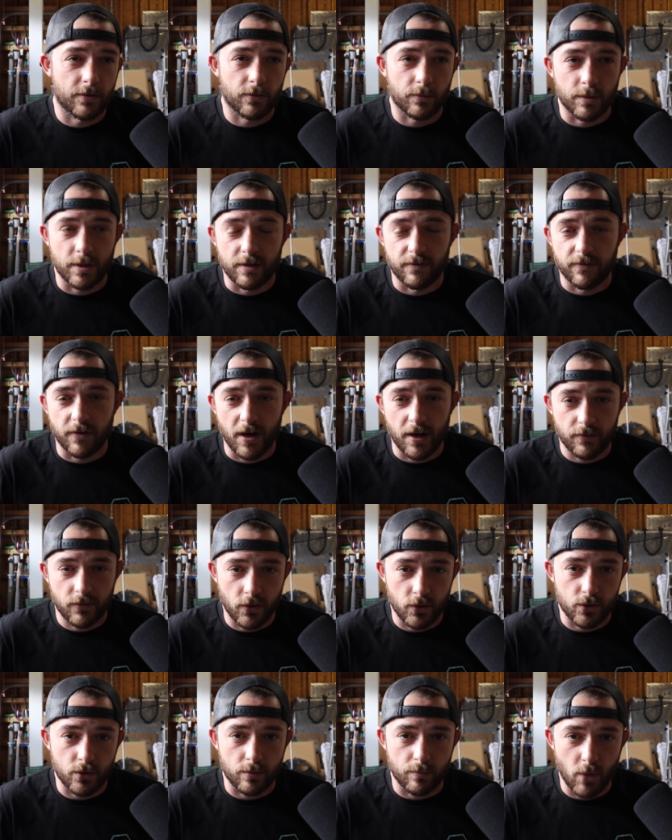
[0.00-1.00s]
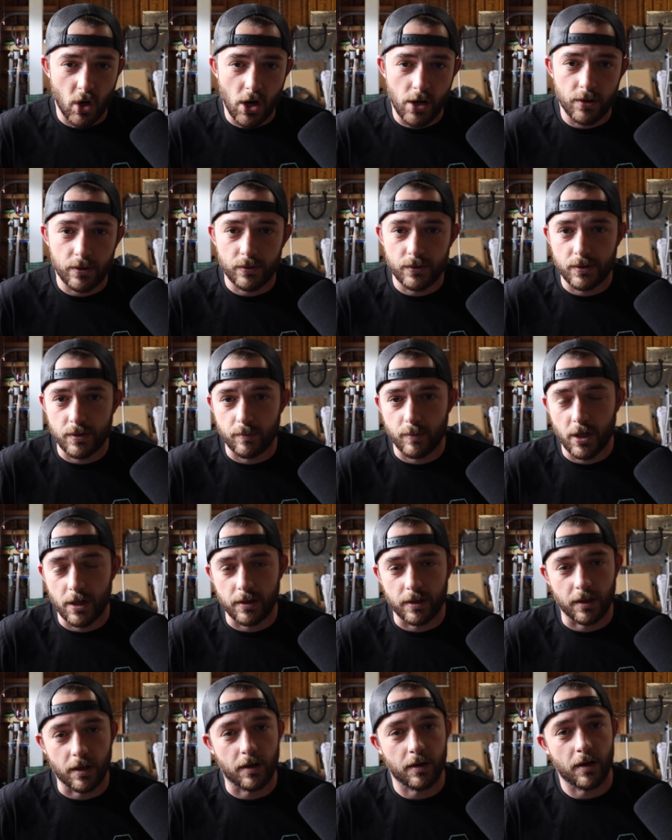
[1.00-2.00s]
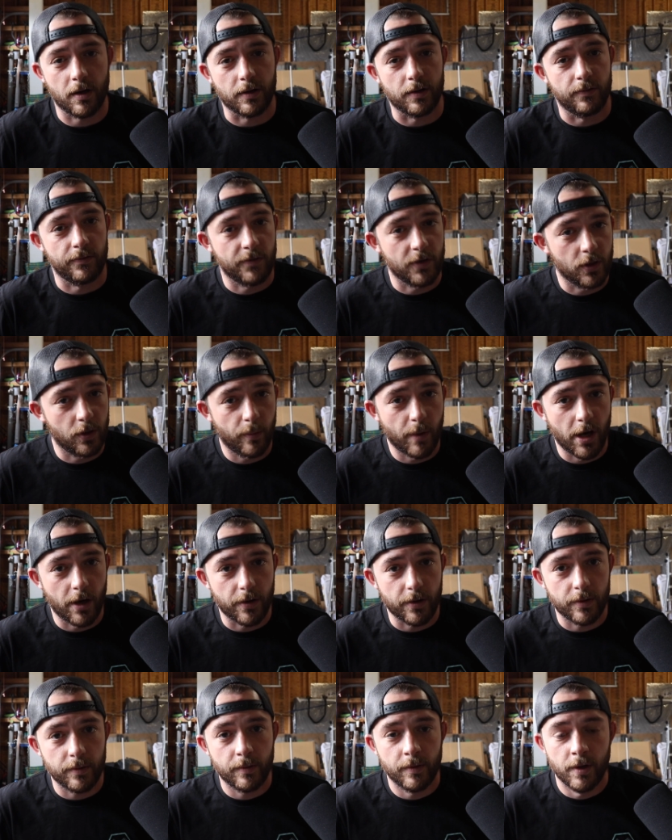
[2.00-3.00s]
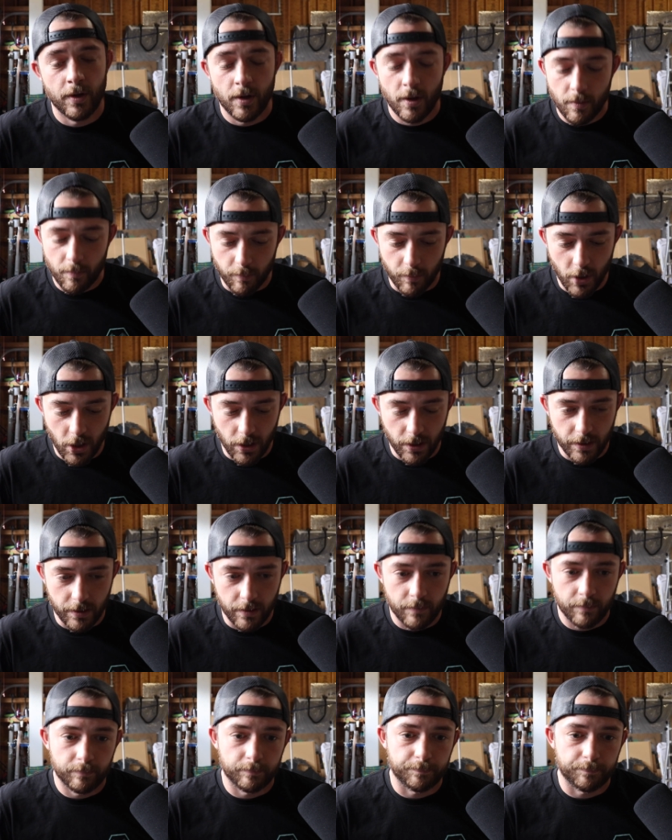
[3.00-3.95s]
300 to 500 miles, depending on how you feel about it. But